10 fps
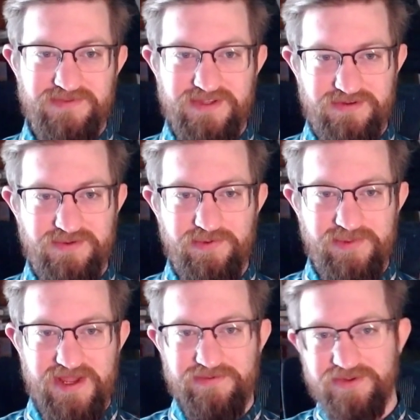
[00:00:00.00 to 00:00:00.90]
Students will
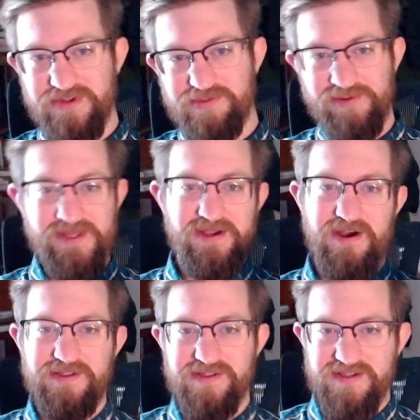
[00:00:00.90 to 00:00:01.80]
be able to explain the
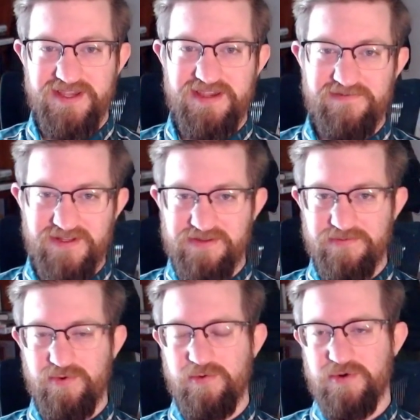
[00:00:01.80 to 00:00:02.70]
causes and key events of
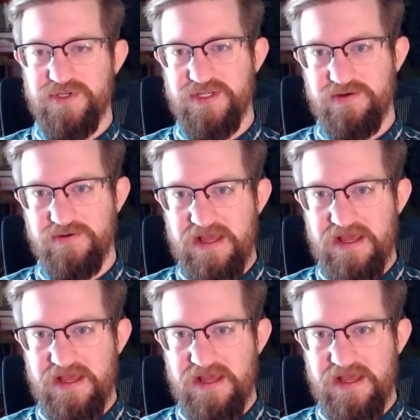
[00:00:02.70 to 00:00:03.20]
World War II.